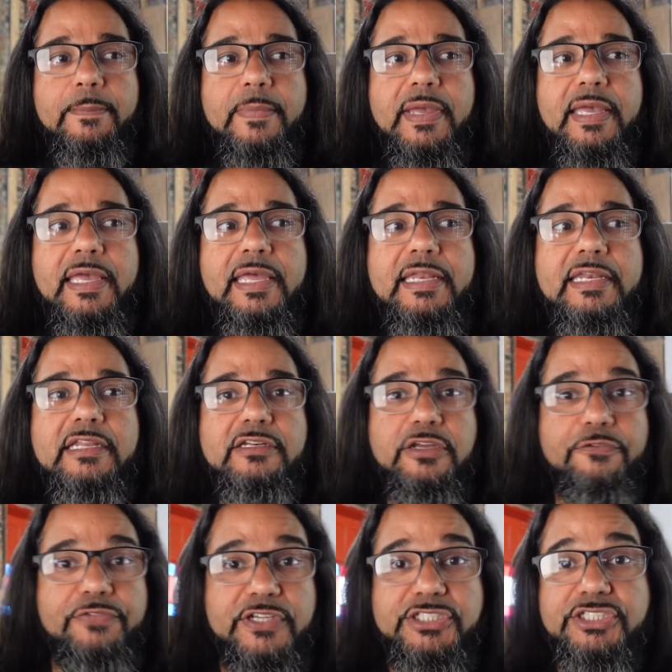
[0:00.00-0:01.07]
and the
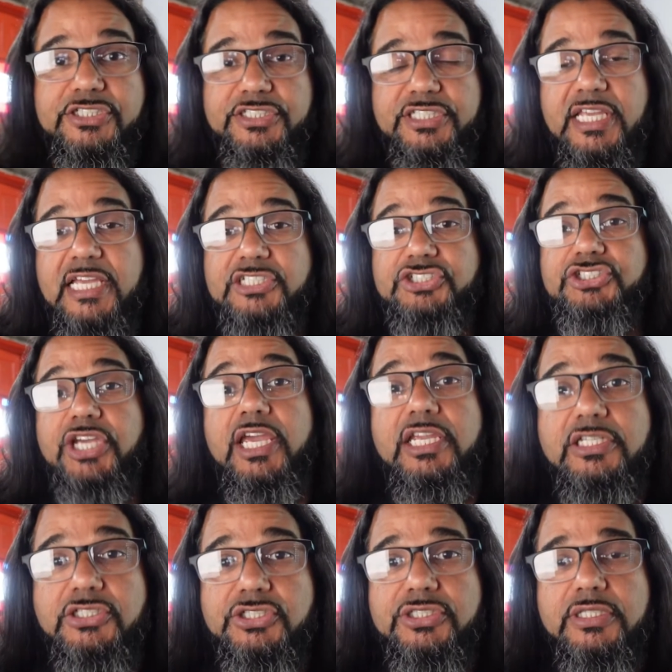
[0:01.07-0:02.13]
efficiency has
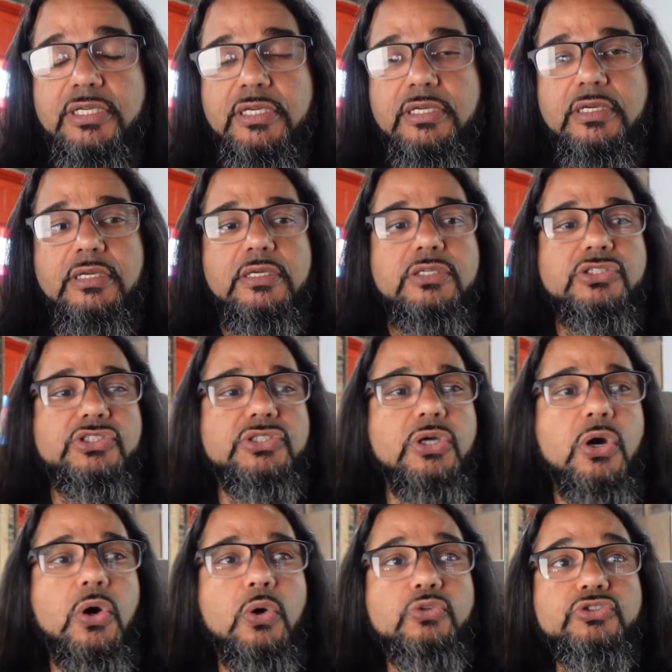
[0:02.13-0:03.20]
changed.
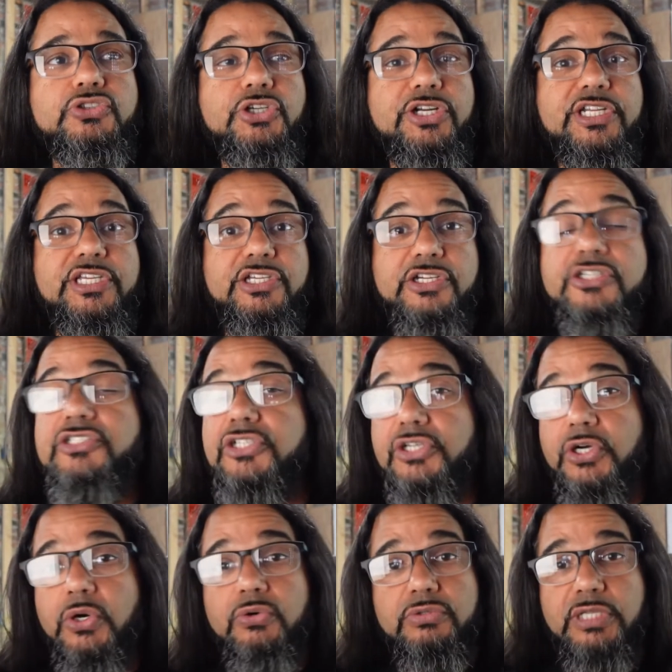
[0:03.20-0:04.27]
So 30 years
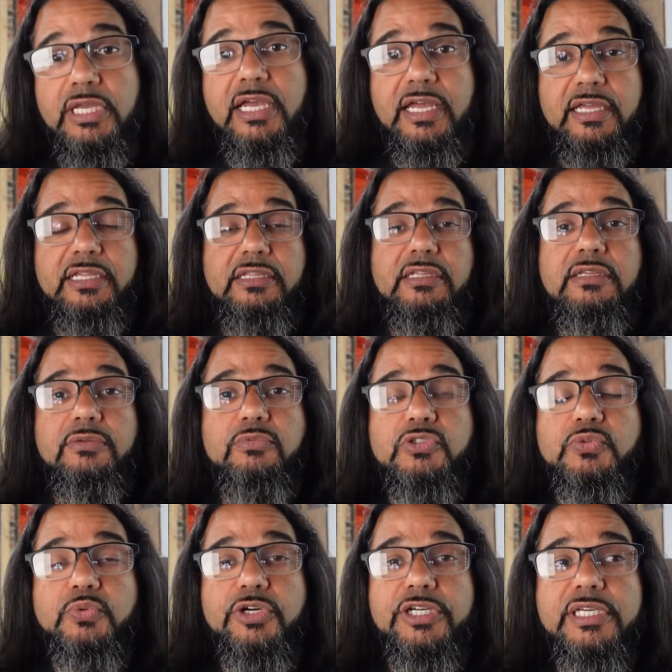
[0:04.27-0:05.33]
ago, yeah, it
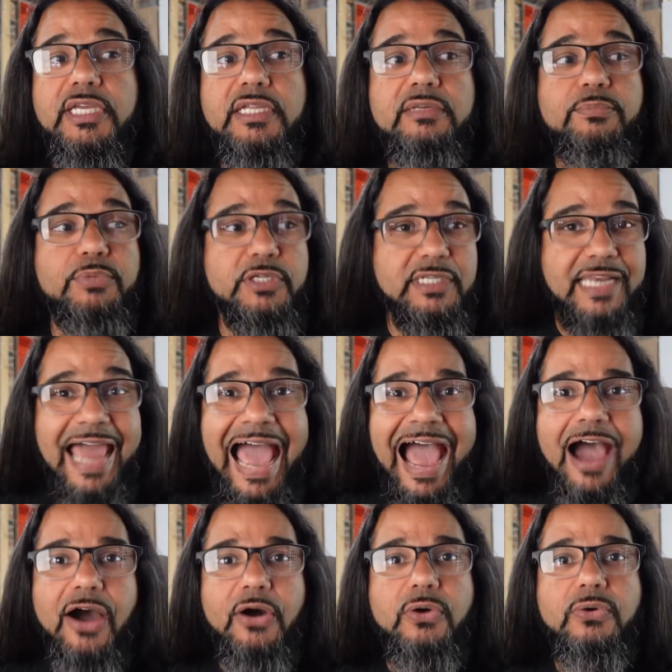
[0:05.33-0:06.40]
was working, but
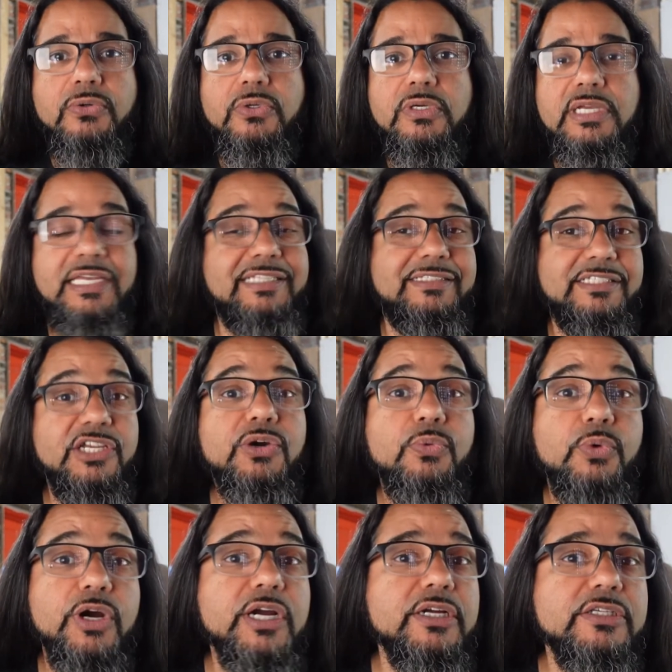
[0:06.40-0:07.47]
now it still
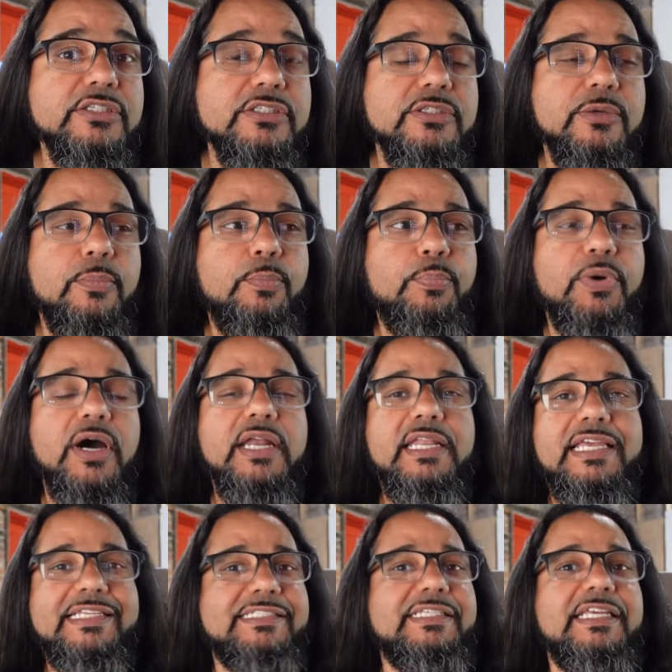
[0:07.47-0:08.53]
works, but
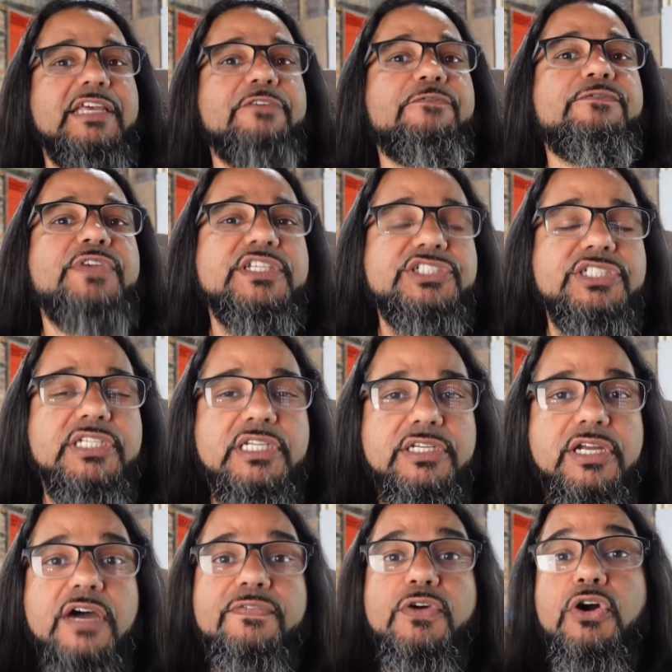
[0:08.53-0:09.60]
is it efficient
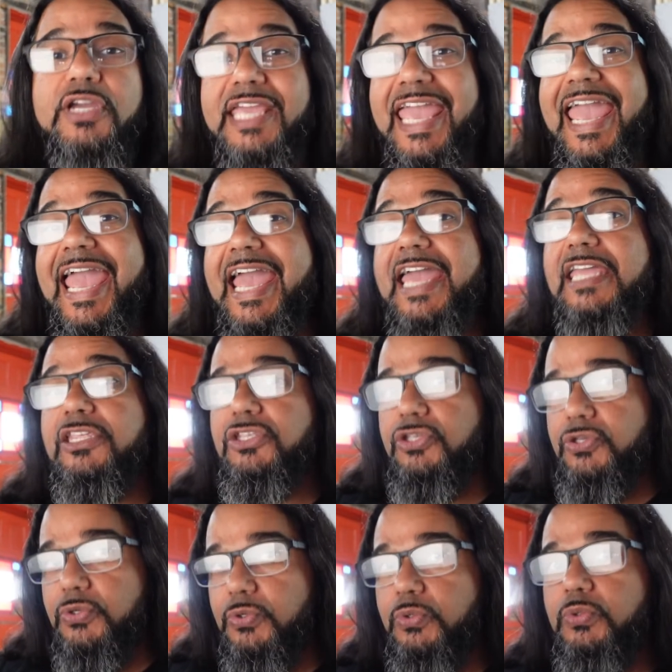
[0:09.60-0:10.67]
enough, or can
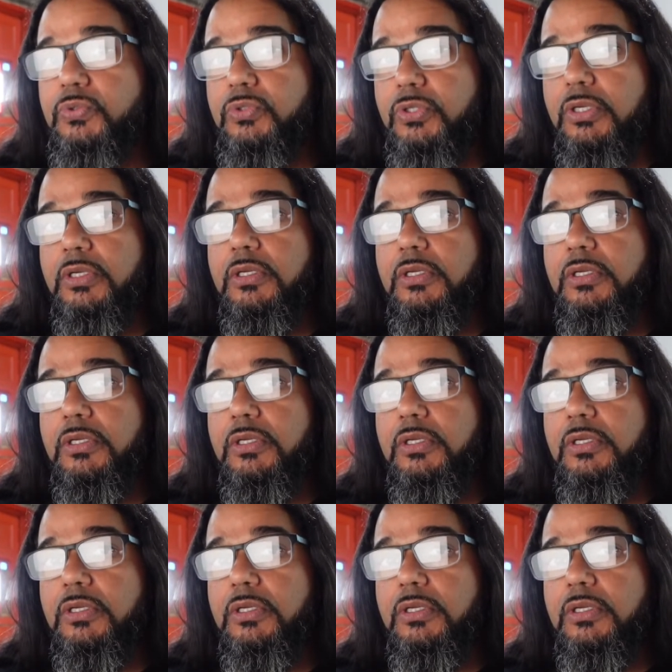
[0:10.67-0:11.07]
you